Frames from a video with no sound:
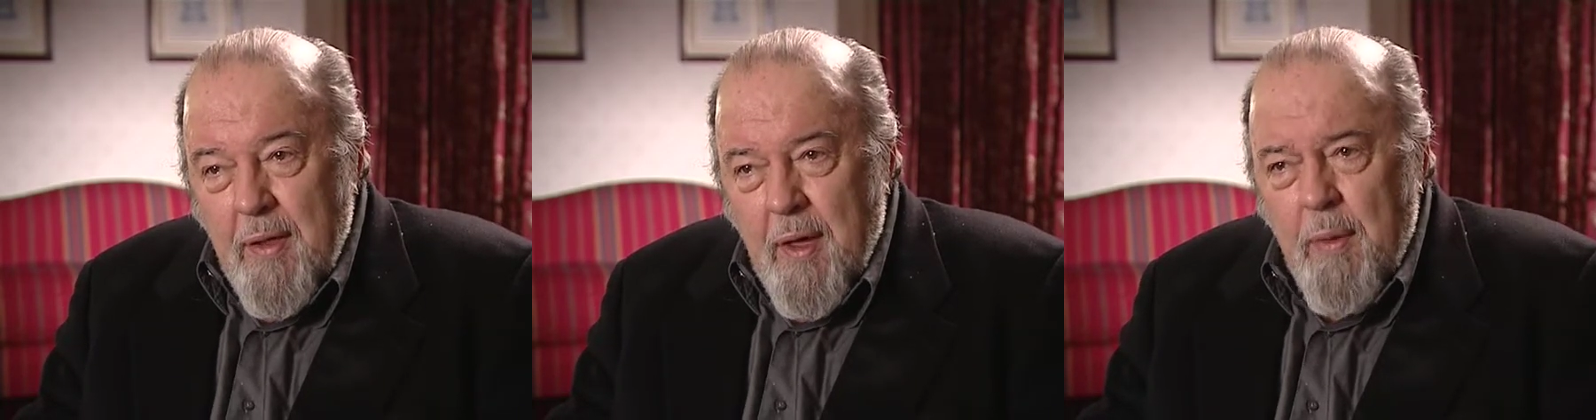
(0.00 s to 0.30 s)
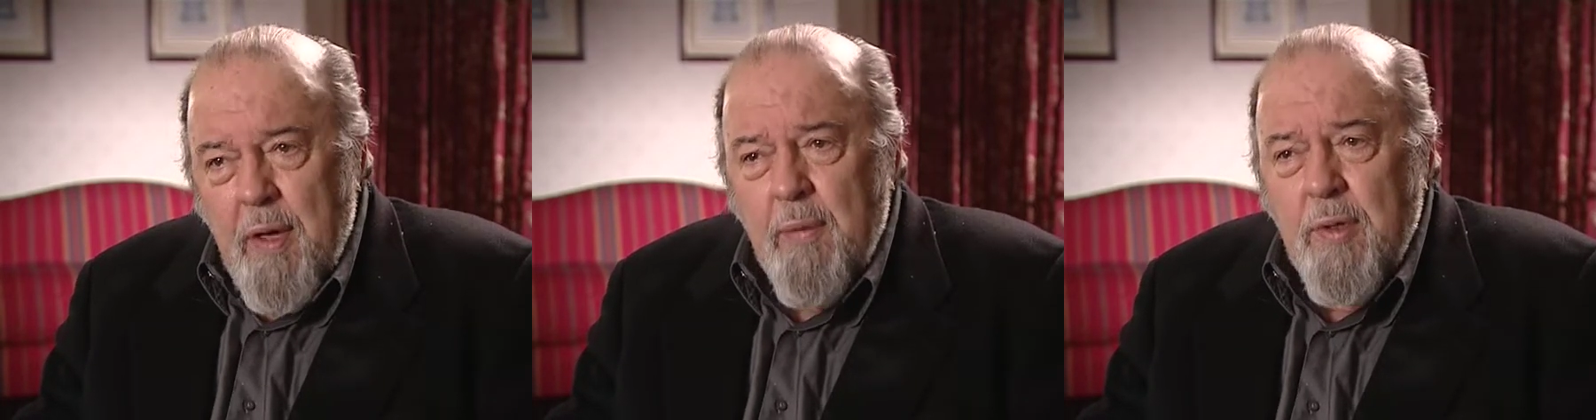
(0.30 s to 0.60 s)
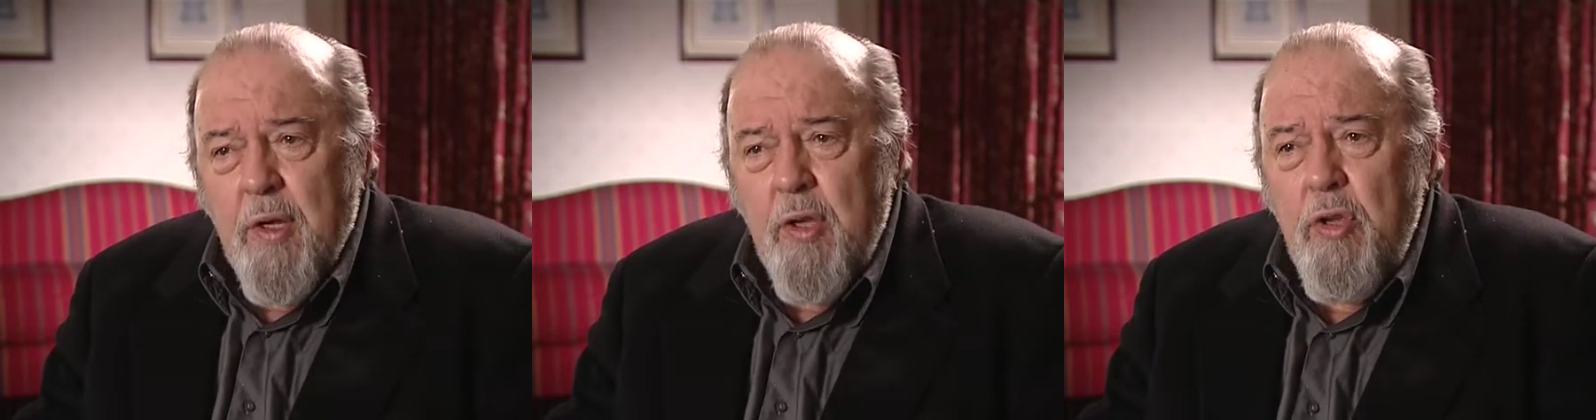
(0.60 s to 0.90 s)
I mean, it
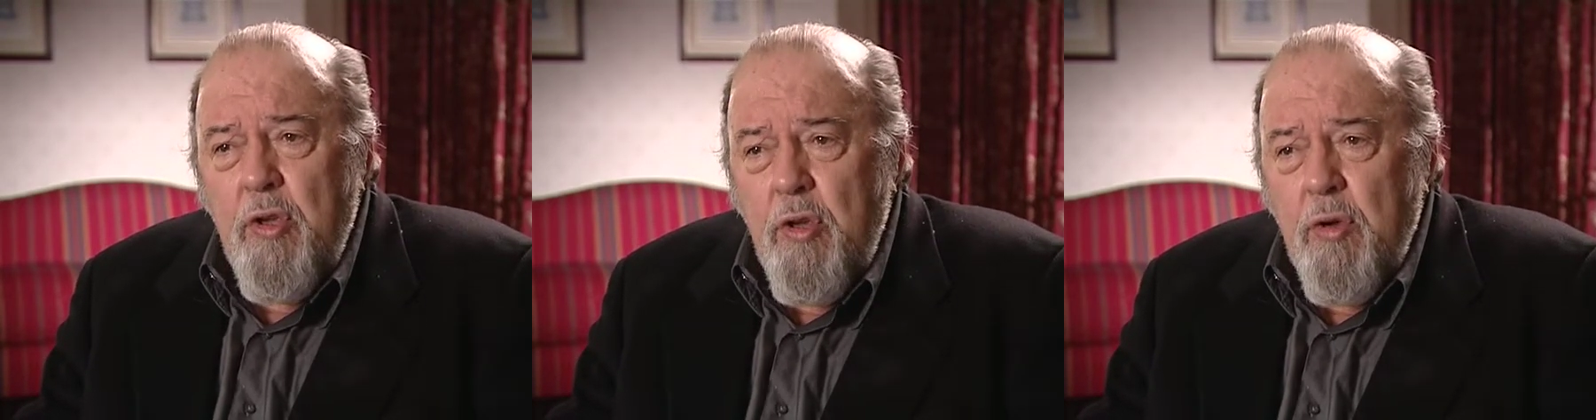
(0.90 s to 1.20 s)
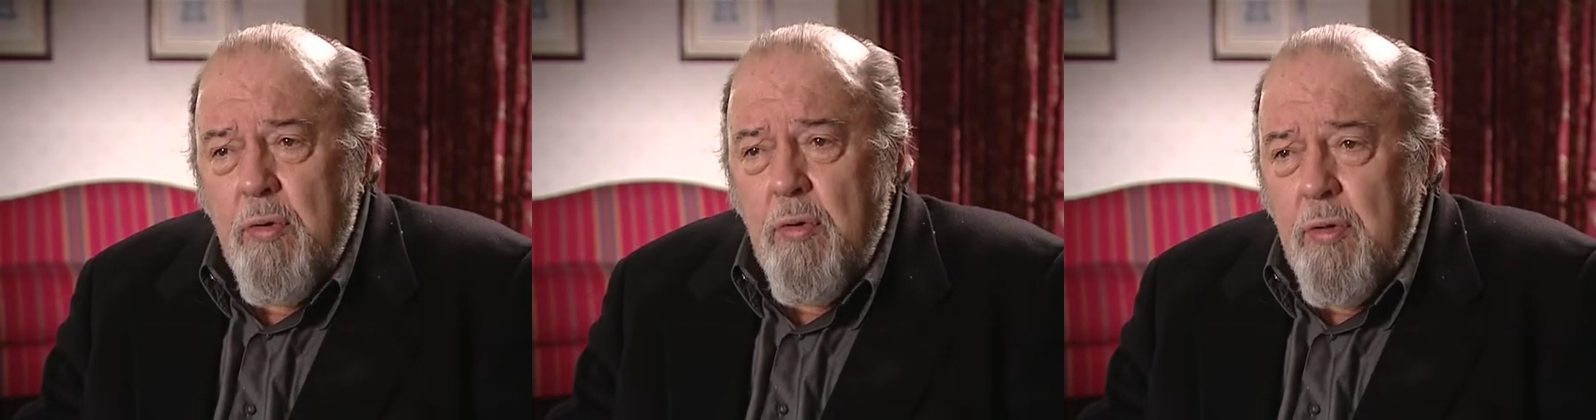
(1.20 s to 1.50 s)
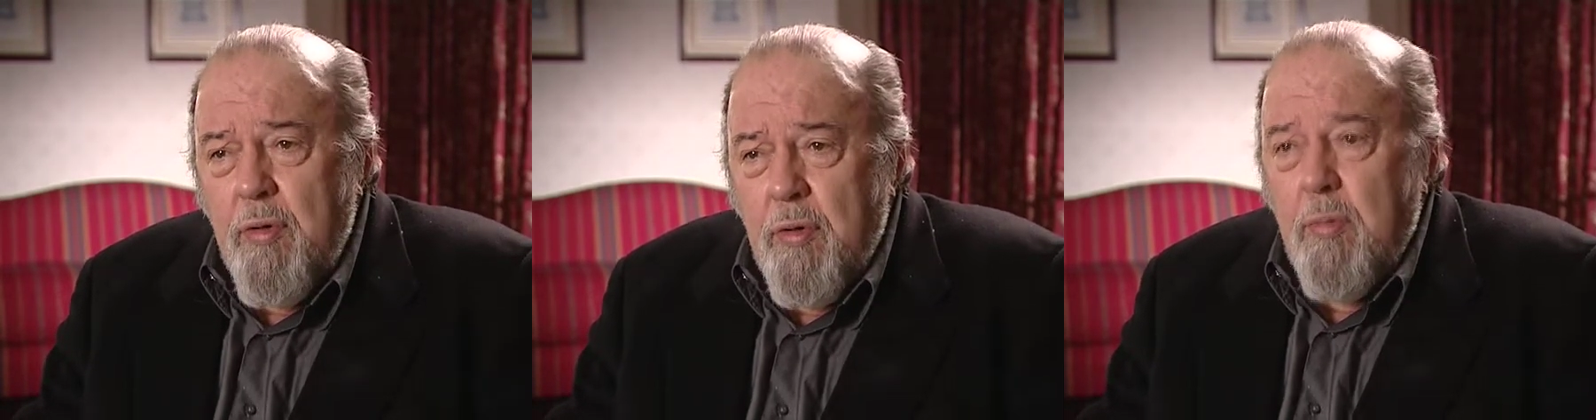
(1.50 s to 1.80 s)
was a
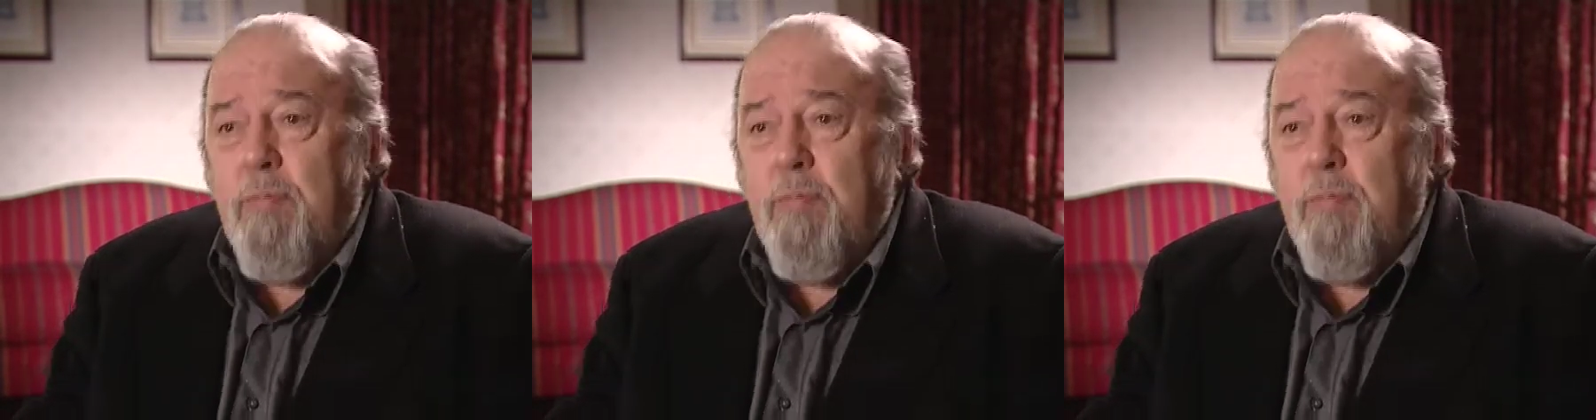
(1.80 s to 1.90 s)
huge.